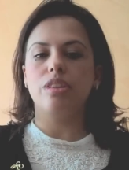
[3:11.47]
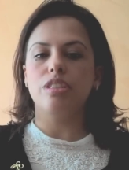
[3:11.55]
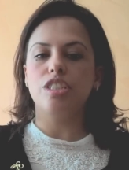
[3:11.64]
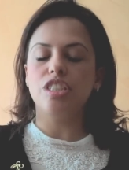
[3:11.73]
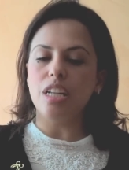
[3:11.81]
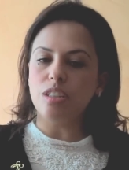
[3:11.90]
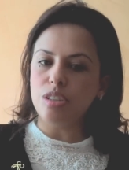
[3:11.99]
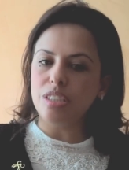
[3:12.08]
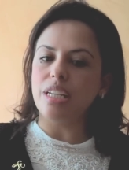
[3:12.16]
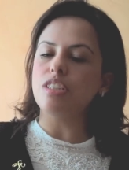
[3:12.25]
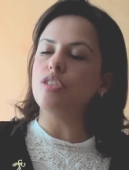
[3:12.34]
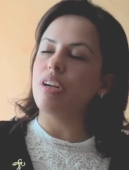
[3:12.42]
the shelter
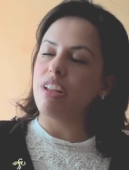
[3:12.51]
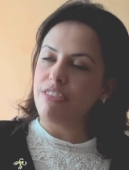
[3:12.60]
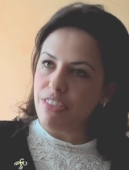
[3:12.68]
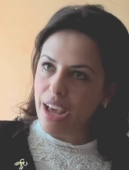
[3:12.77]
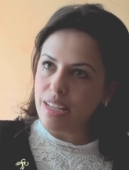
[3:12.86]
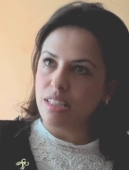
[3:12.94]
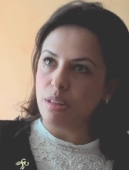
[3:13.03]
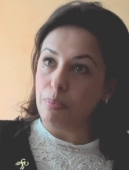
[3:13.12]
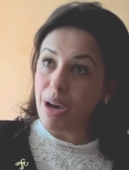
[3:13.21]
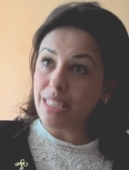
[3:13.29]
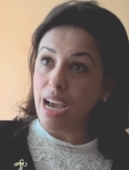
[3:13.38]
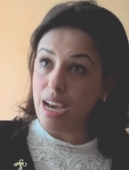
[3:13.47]
center in Fez, the
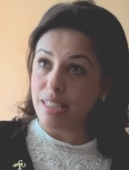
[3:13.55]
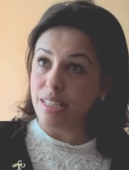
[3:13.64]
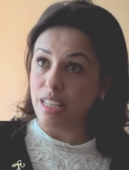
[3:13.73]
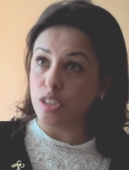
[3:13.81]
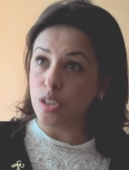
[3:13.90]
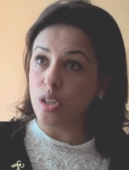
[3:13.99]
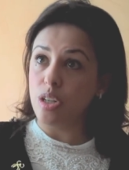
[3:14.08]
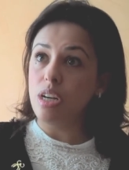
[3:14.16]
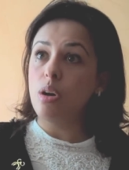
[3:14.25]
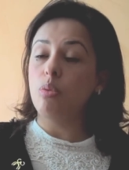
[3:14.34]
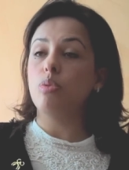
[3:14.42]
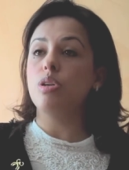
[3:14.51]
Batha Center,
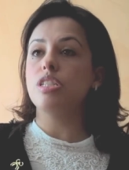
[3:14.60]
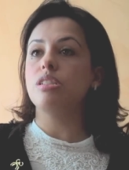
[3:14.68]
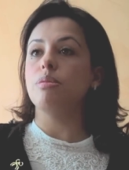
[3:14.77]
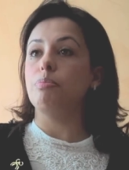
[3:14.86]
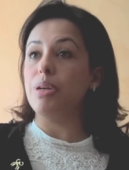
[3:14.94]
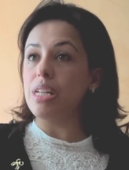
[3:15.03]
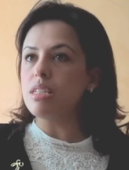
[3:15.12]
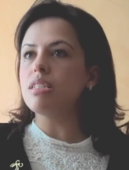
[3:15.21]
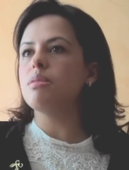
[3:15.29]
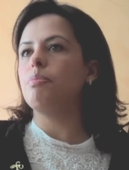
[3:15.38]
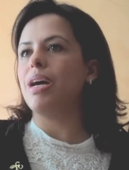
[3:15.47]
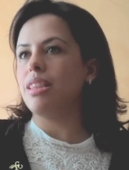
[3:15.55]
was
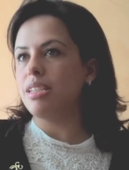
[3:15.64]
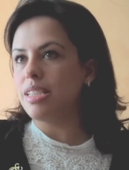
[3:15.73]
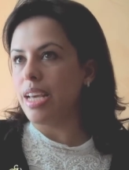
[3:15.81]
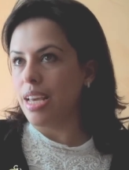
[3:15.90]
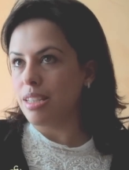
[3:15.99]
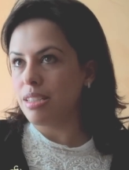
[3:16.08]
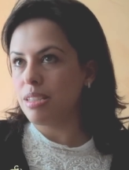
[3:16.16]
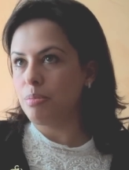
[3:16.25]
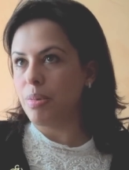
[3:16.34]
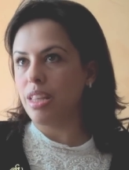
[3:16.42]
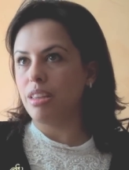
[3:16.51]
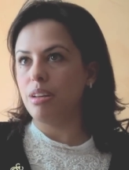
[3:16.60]
built by the state,
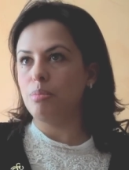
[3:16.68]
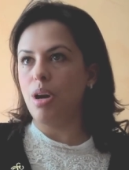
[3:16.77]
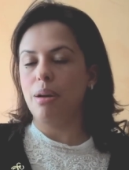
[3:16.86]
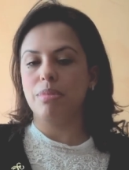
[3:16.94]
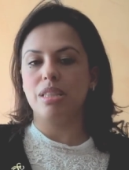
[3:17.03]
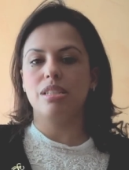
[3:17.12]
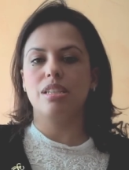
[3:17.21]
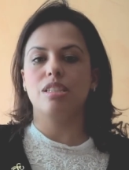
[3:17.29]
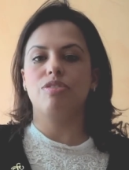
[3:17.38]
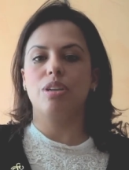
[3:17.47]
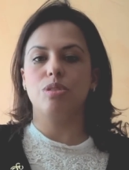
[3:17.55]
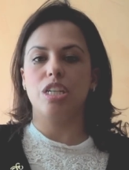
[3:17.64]
by the Mohammed VI
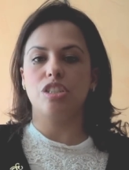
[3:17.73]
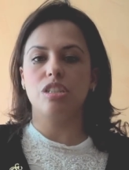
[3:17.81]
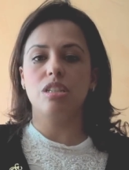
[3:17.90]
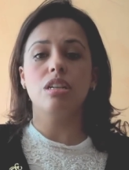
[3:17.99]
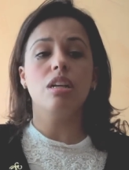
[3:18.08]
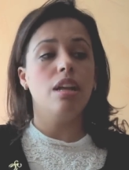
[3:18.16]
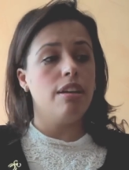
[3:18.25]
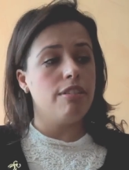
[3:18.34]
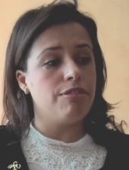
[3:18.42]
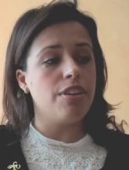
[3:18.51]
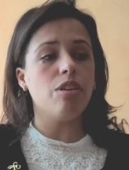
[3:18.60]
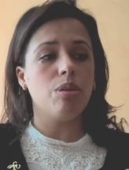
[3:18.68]
Foundation,
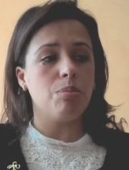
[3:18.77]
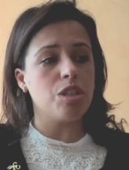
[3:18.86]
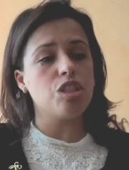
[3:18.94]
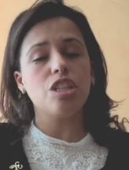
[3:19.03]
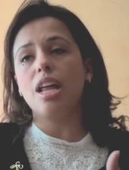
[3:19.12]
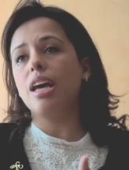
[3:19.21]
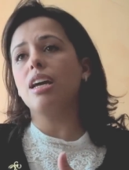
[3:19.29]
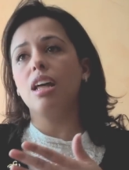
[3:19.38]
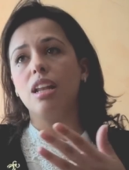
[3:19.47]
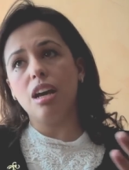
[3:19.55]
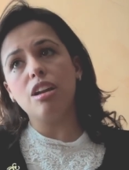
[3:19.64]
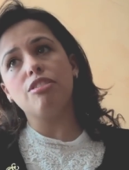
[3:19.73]
very much like
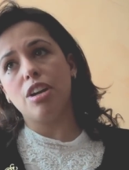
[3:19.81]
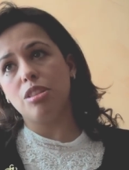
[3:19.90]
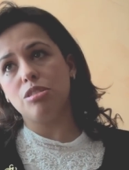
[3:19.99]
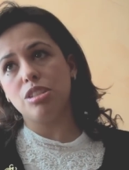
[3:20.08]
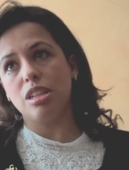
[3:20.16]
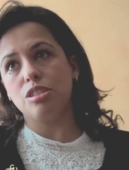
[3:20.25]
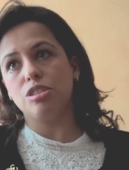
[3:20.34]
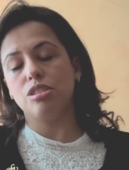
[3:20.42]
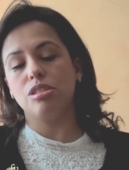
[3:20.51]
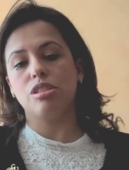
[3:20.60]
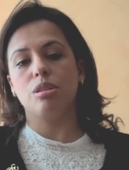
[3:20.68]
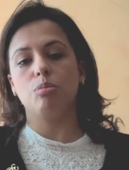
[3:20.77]
a lot of other
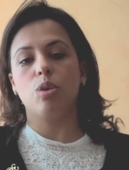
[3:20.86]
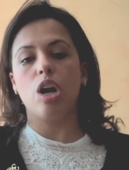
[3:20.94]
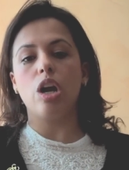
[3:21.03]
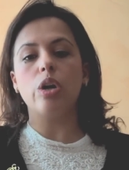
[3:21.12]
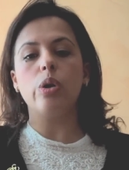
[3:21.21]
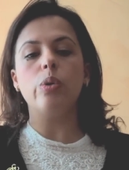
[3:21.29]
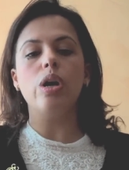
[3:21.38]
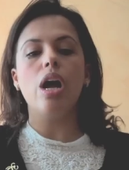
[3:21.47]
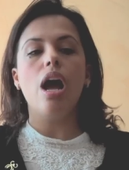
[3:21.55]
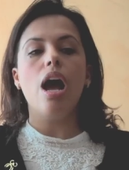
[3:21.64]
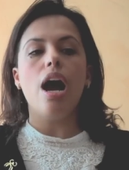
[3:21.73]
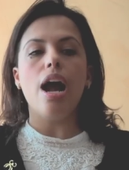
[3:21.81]
centers in Morocco,
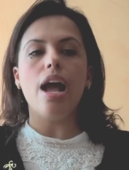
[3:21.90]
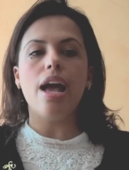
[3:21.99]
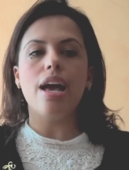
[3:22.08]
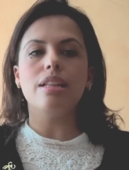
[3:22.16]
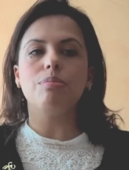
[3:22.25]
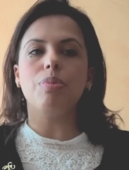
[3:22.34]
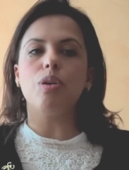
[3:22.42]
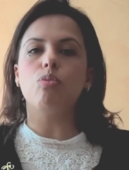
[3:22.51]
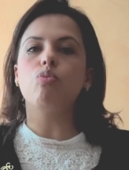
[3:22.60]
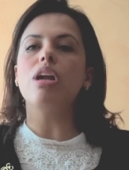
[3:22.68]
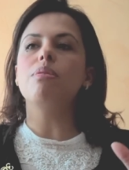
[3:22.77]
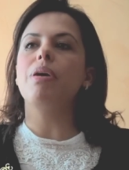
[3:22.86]
and
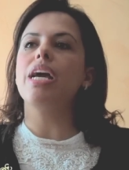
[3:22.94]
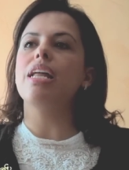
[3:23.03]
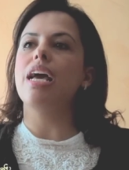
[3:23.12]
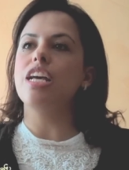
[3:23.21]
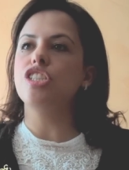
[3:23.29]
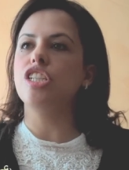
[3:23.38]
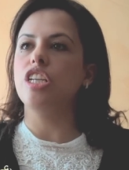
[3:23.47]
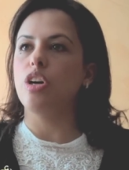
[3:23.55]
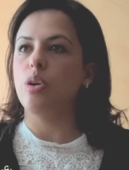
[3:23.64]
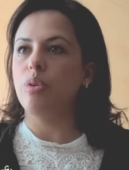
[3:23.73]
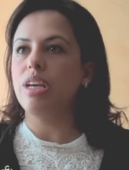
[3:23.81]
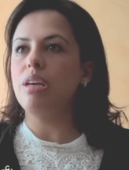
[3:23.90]
but run by an
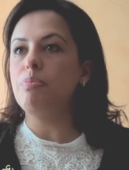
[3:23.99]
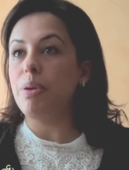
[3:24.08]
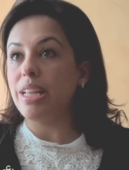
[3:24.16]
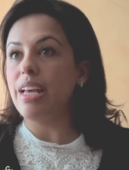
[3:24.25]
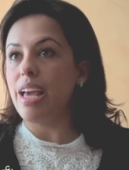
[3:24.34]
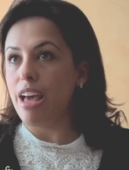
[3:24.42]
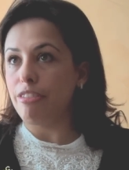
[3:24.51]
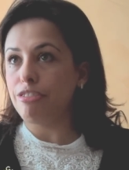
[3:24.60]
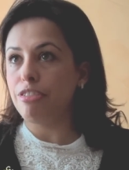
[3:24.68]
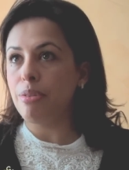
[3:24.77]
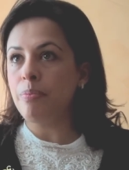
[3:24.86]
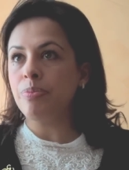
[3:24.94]
NGO,
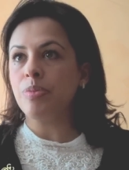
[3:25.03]
IPDF,